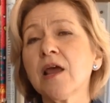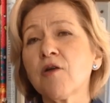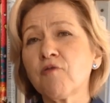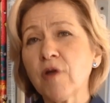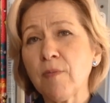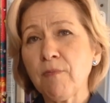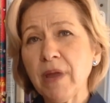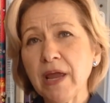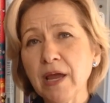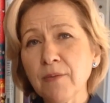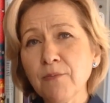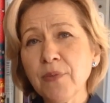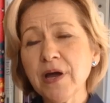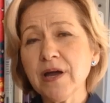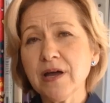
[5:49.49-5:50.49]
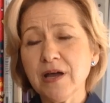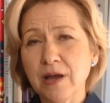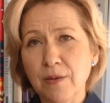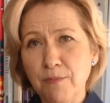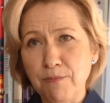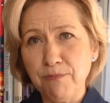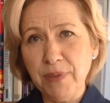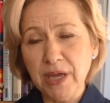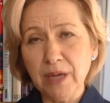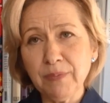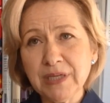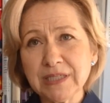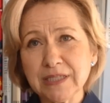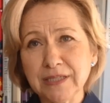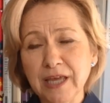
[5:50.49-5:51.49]
Remember,
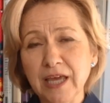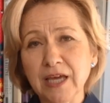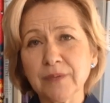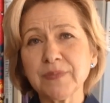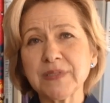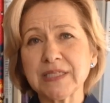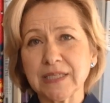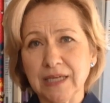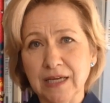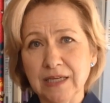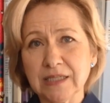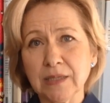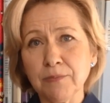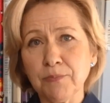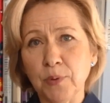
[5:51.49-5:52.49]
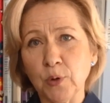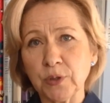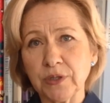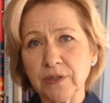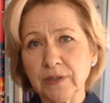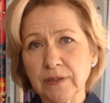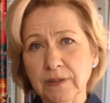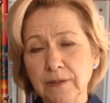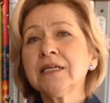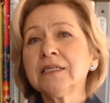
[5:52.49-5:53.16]
baby steps is important.